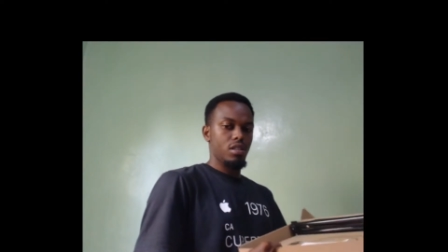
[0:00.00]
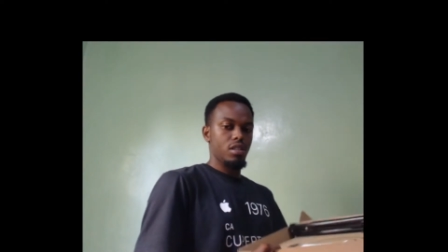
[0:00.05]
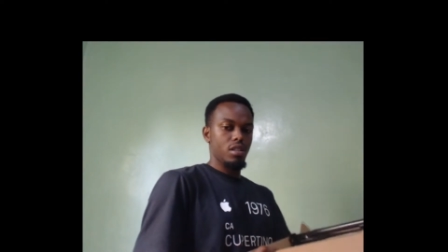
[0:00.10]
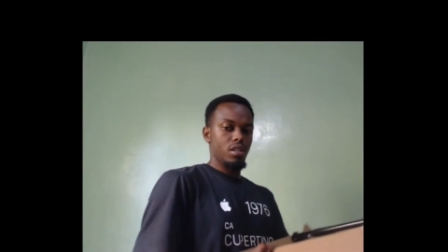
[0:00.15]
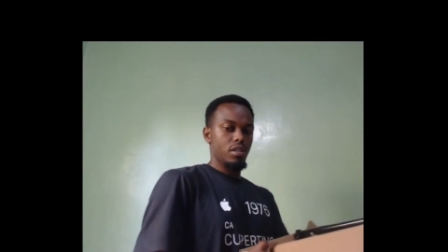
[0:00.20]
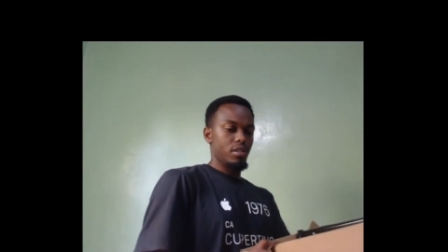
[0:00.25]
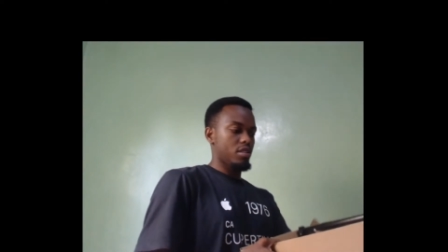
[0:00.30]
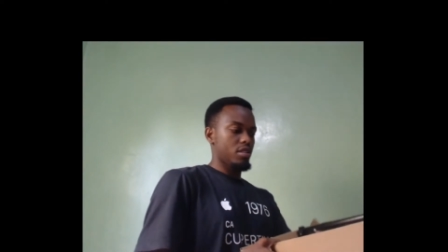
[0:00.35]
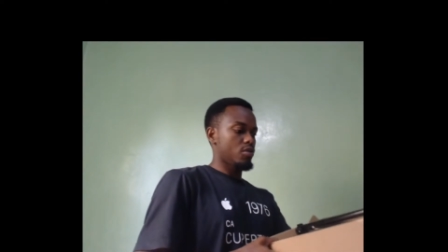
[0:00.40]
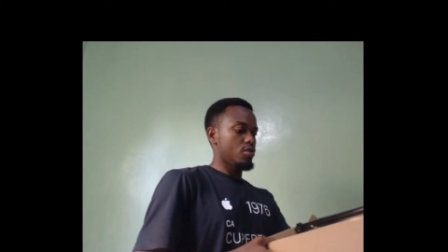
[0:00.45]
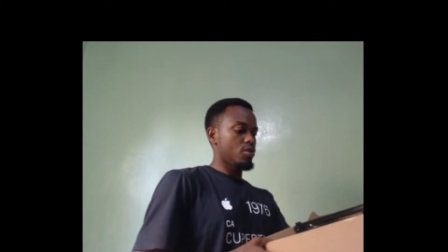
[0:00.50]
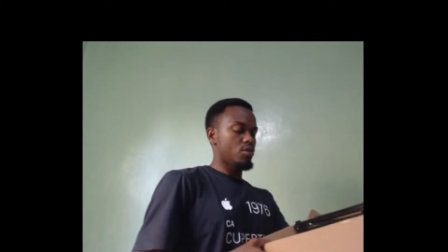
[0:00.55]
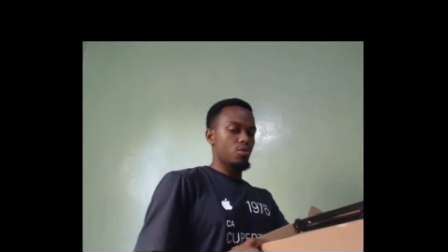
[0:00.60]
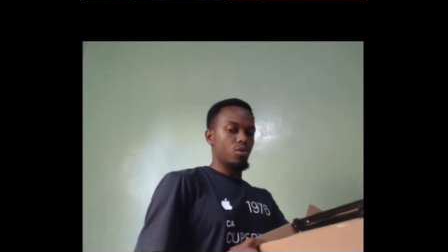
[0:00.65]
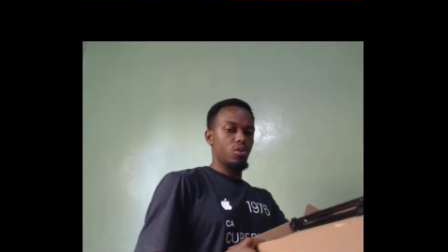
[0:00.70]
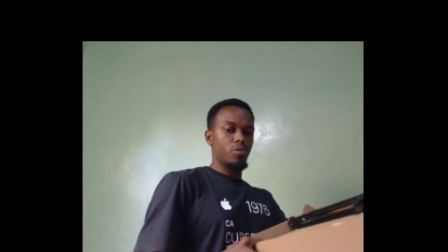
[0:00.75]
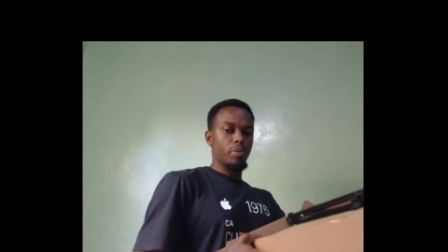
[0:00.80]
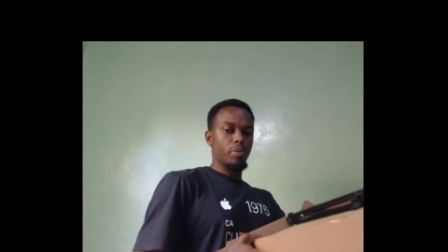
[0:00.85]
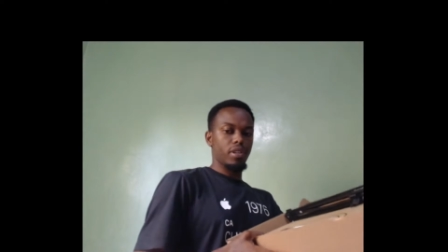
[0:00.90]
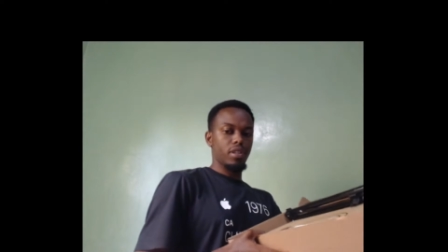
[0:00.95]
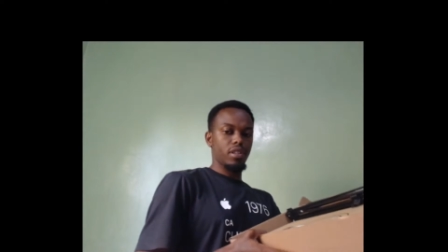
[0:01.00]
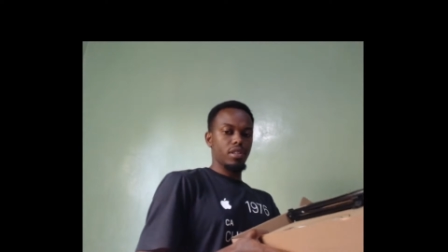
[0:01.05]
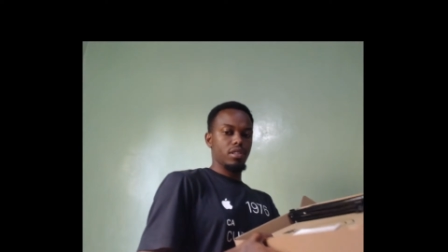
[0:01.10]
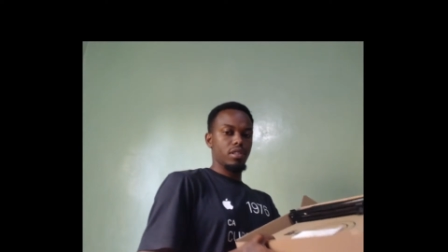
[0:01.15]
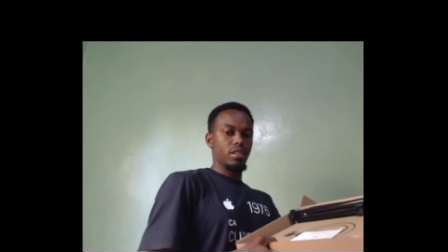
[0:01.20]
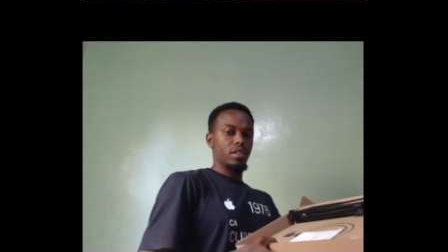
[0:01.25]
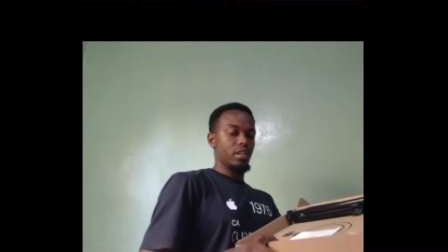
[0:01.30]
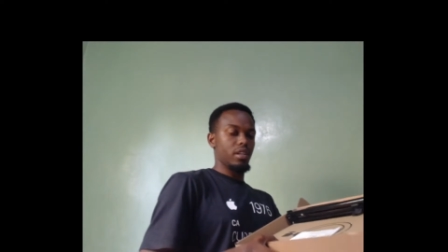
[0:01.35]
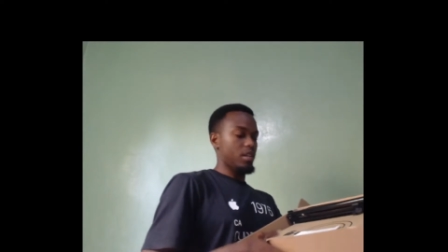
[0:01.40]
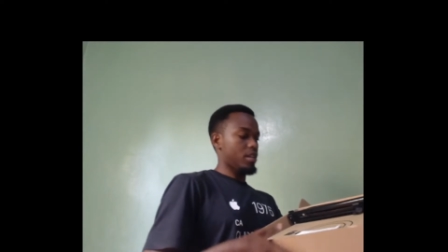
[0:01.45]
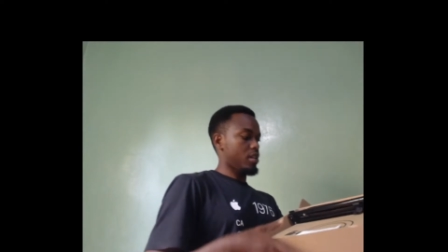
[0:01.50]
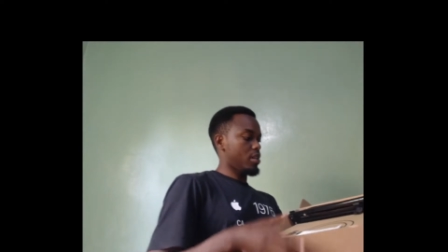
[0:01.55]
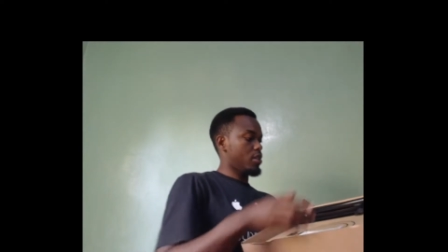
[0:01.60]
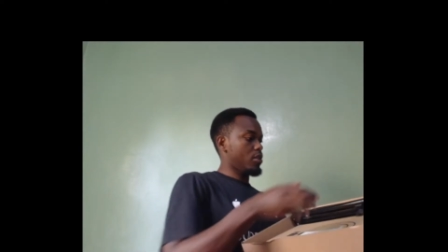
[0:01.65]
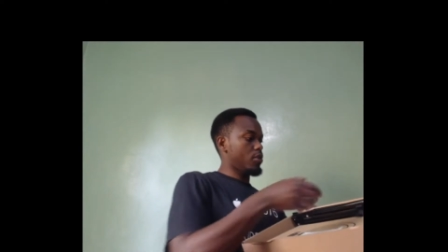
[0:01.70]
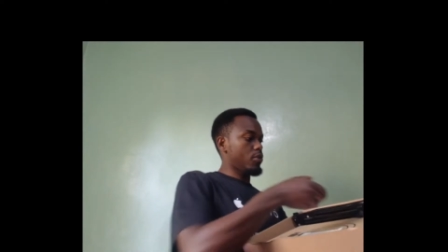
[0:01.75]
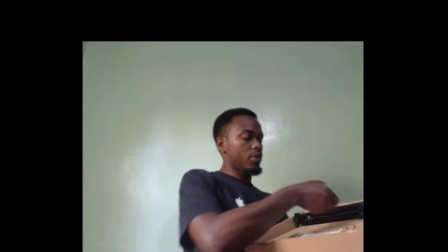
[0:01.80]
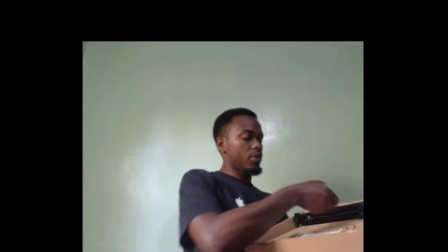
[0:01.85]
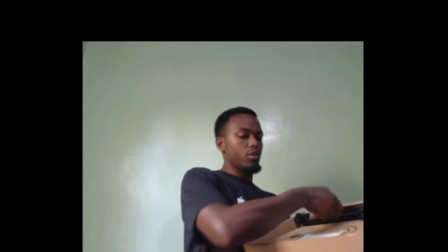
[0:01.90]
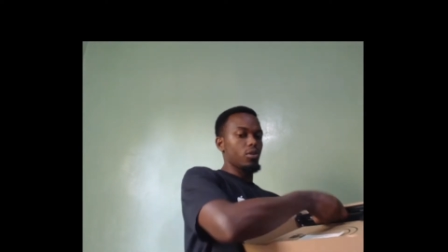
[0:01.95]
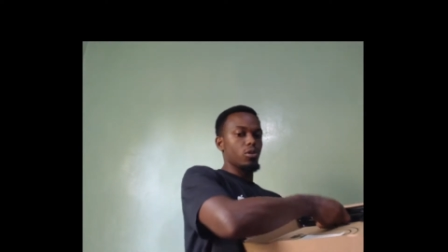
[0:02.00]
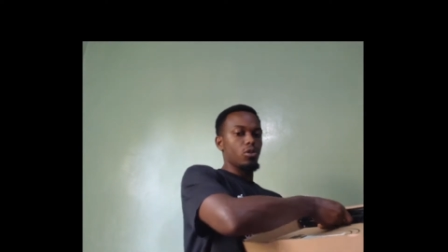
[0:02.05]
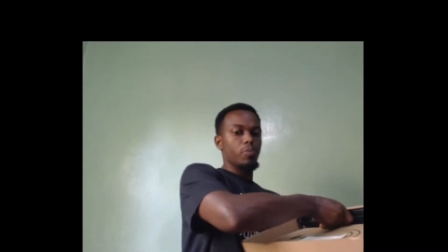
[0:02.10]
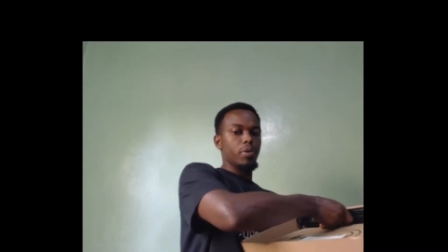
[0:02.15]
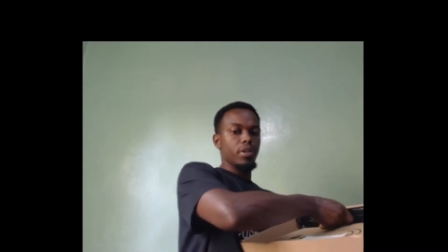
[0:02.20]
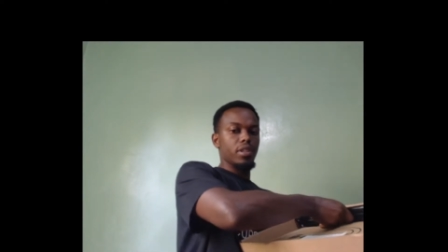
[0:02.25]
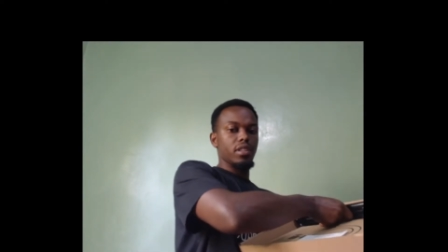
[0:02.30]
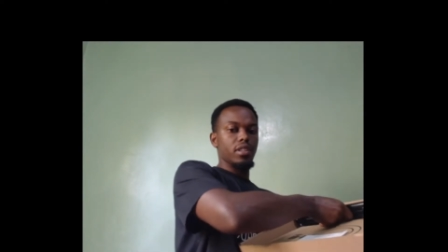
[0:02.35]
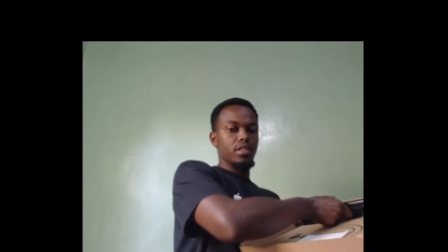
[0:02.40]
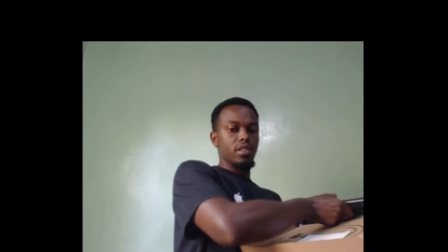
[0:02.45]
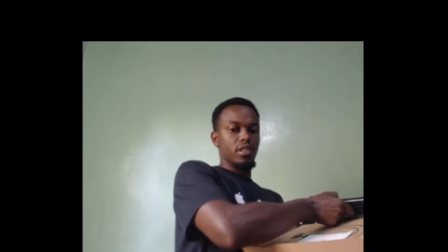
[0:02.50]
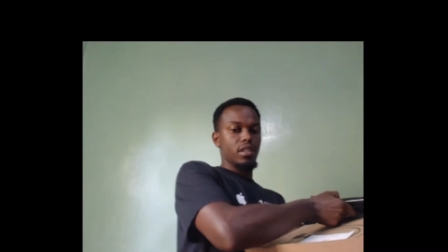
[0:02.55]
It's going to open it. Like when you open it,